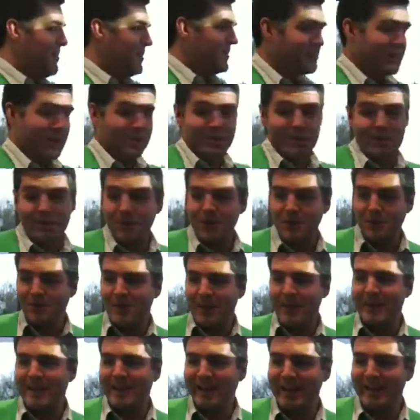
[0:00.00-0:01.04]
So you
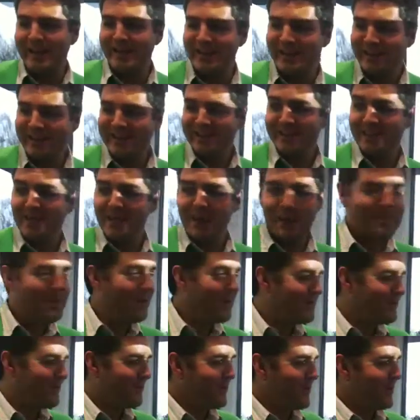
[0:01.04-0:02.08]
take a
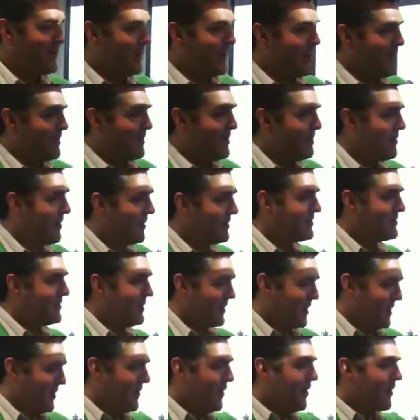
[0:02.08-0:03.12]
picture of the bus,
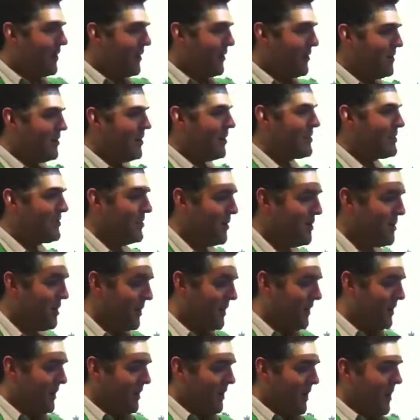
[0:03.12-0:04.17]
the QR code on the bus stop,
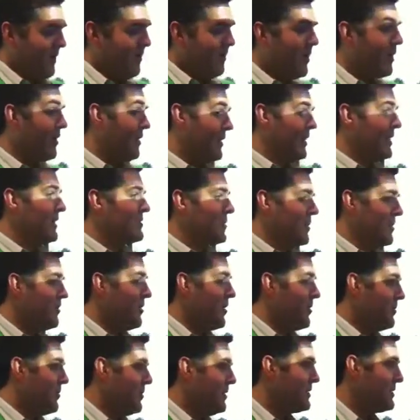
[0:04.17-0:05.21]
and one of the links on the
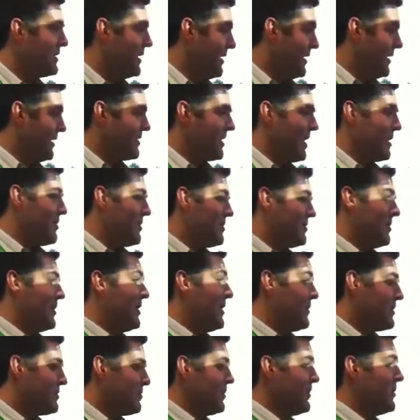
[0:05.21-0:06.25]
bottom is take me to our
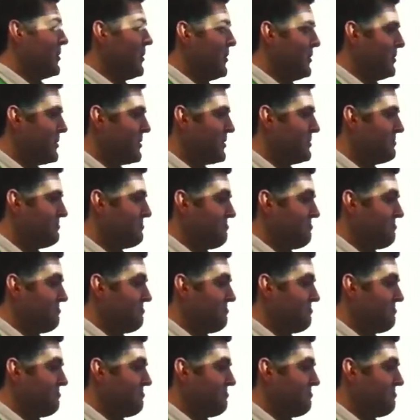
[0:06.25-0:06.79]
nearest McDonald's.